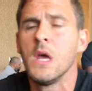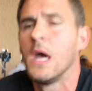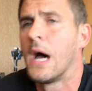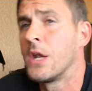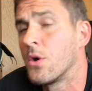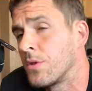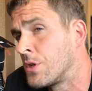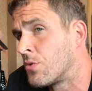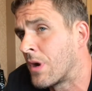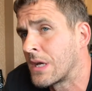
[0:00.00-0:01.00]
I know the
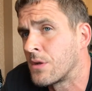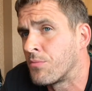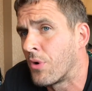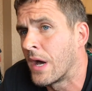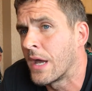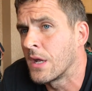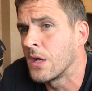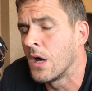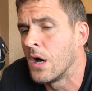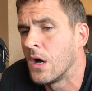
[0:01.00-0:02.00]
director,
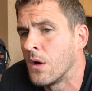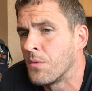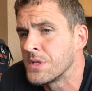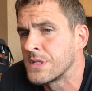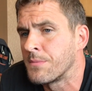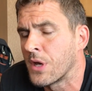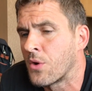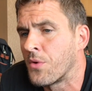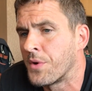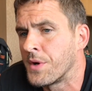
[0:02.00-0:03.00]
Brian, was in my
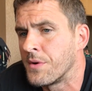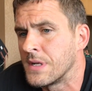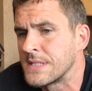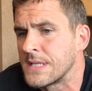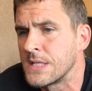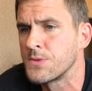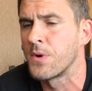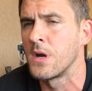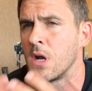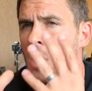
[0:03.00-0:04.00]
corner in a sense
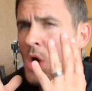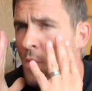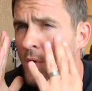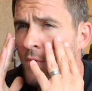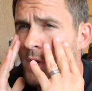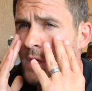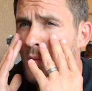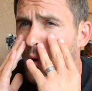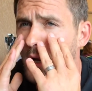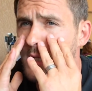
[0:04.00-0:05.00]
where we really
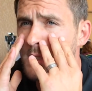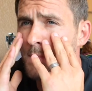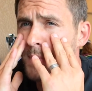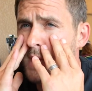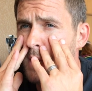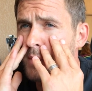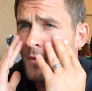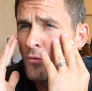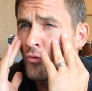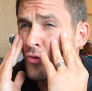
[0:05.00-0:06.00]
wanted to be
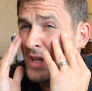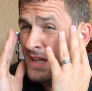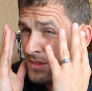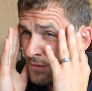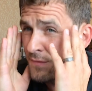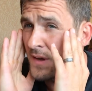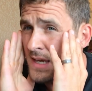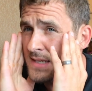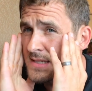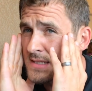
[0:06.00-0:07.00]
able to read the
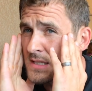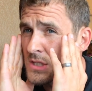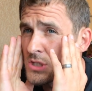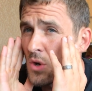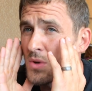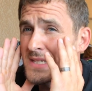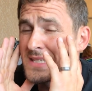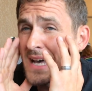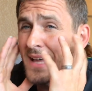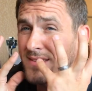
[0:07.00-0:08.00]
face, so it's
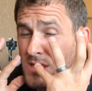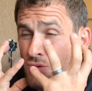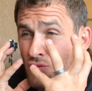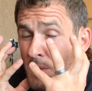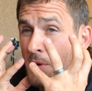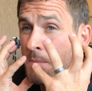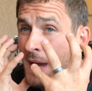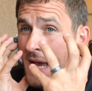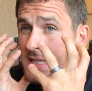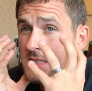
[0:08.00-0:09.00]
not this rubber
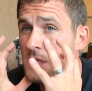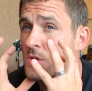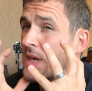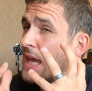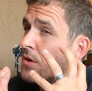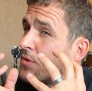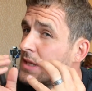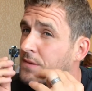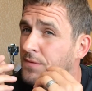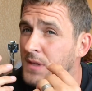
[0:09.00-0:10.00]
mask and you can't
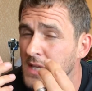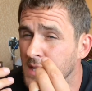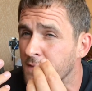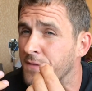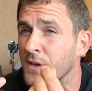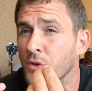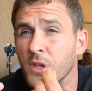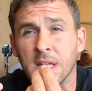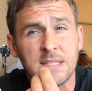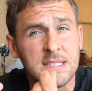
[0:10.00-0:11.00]
really feel
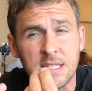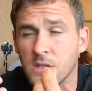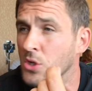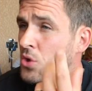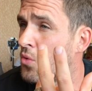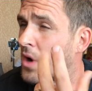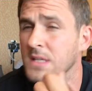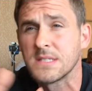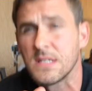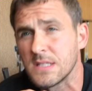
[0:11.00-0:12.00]
and see the
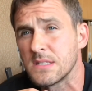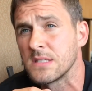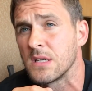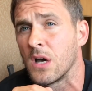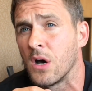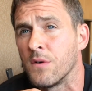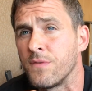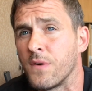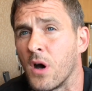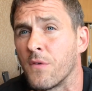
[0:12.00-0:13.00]
nuances of
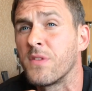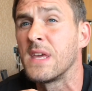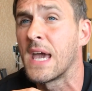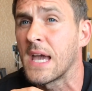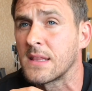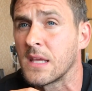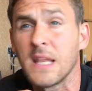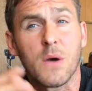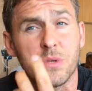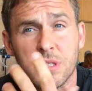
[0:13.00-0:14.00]
the acting.
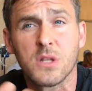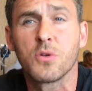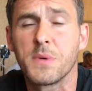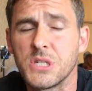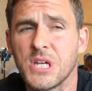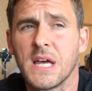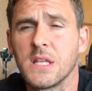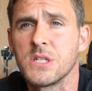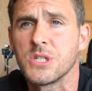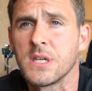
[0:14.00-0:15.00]
That was a little bit
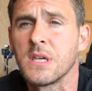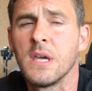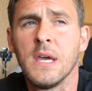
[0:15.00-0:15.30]
challenging.